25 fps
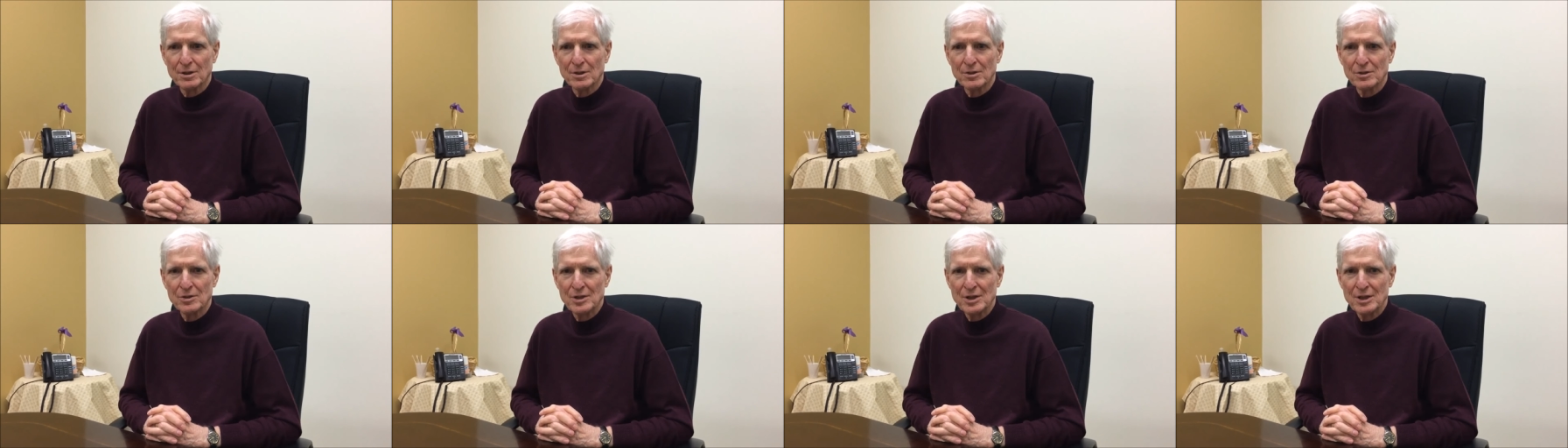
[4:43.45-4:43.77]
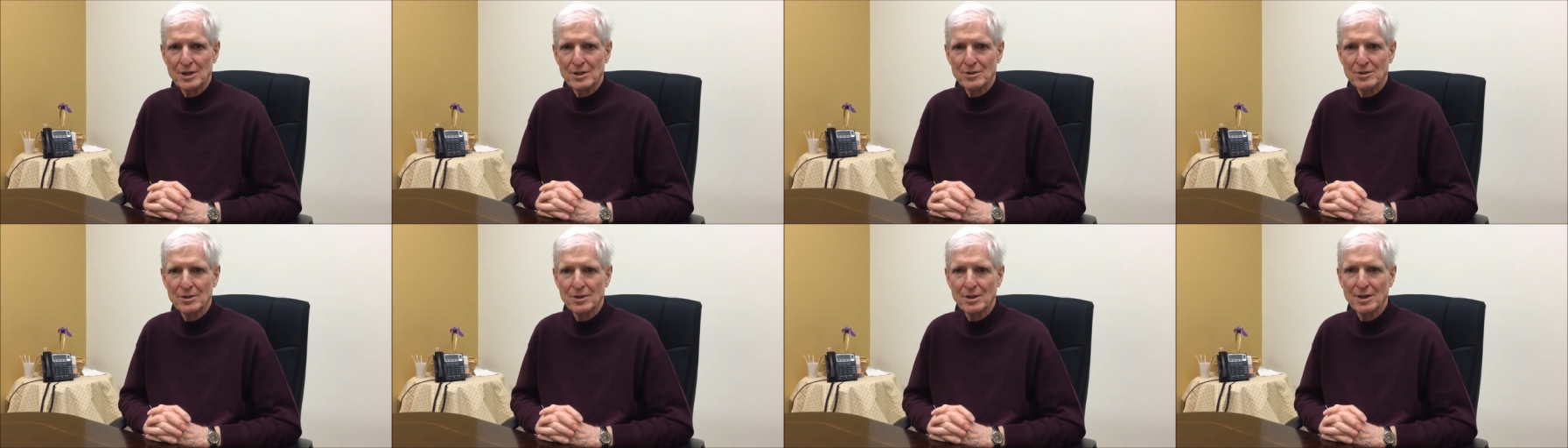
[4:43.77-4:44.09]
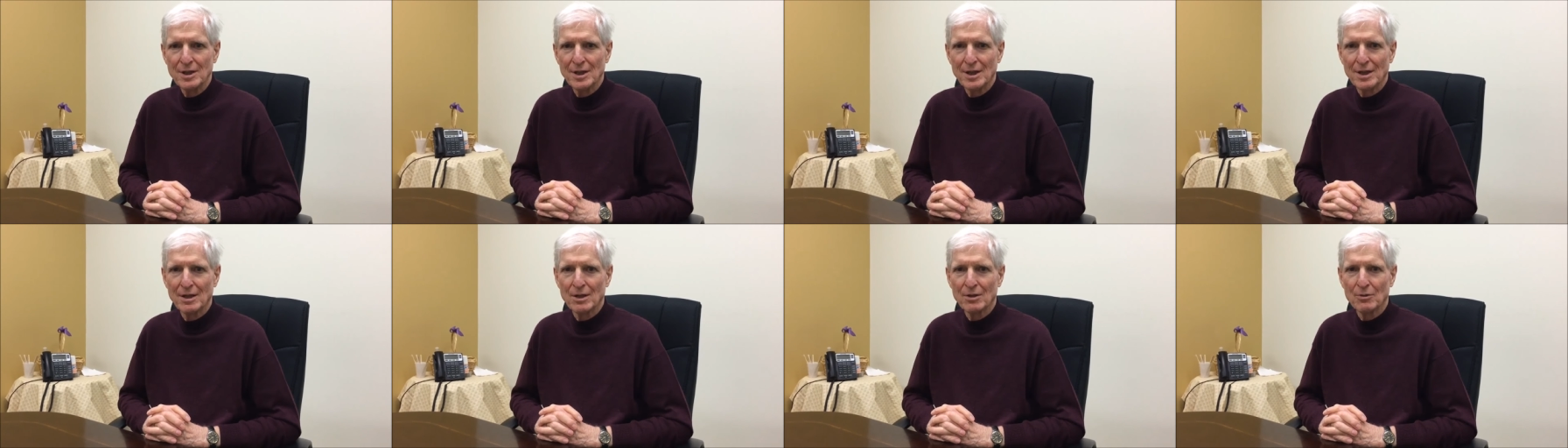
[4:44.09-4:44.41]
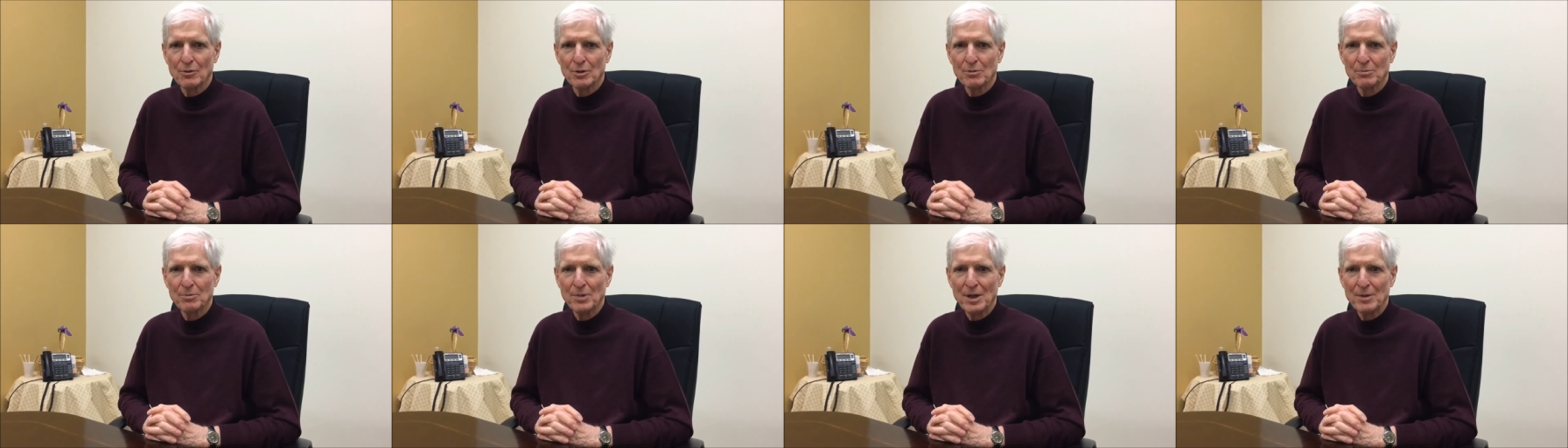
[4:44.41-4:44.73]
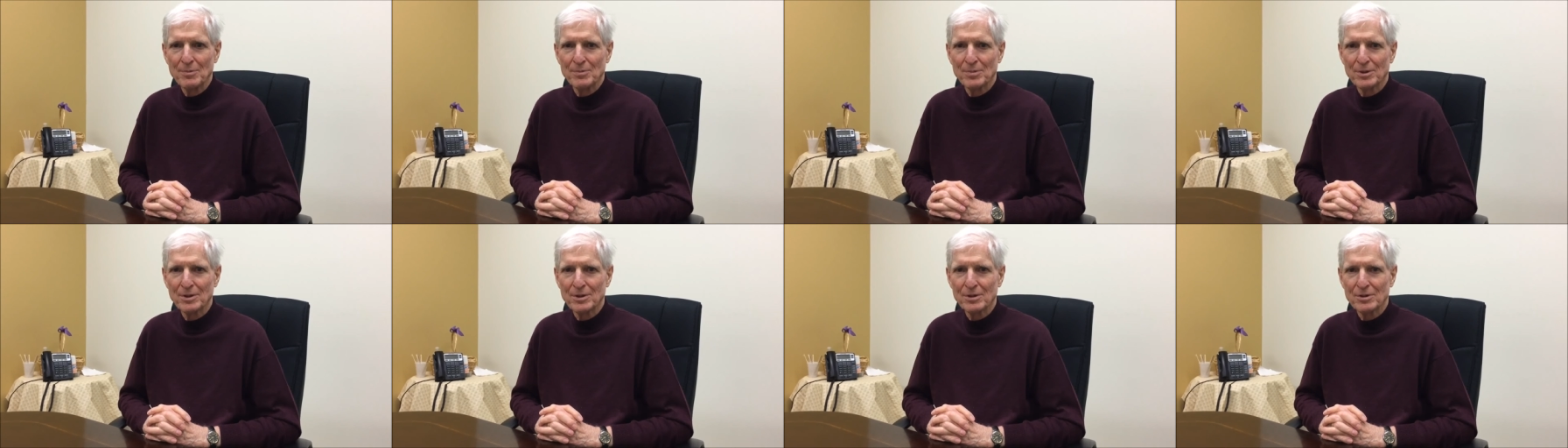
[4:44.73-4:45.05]
season of the year when
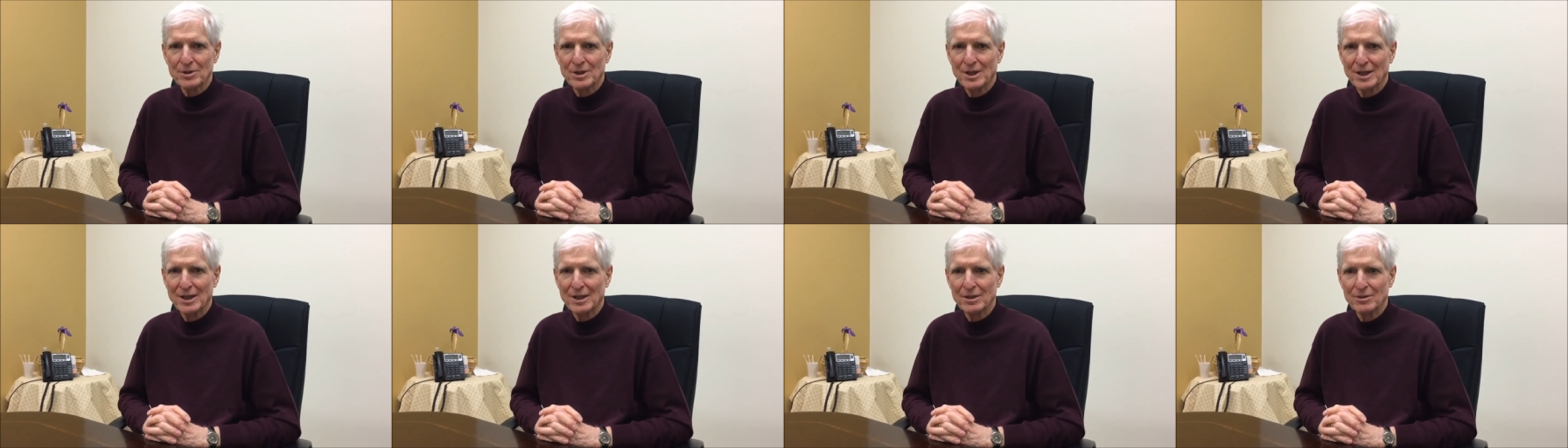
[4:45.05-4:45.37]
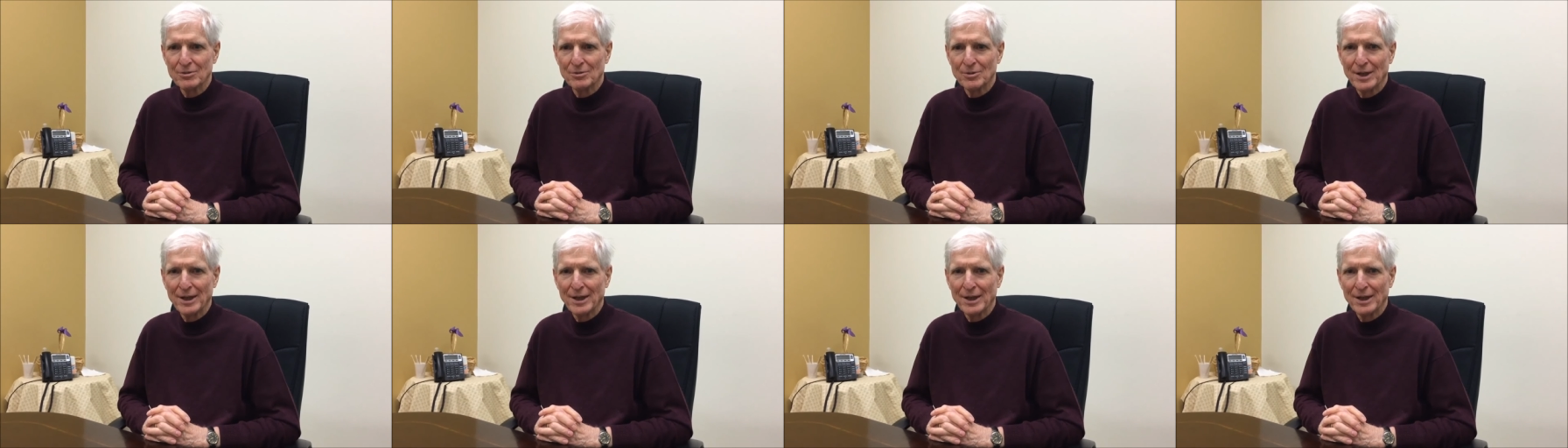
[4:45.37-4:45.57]
people are trying to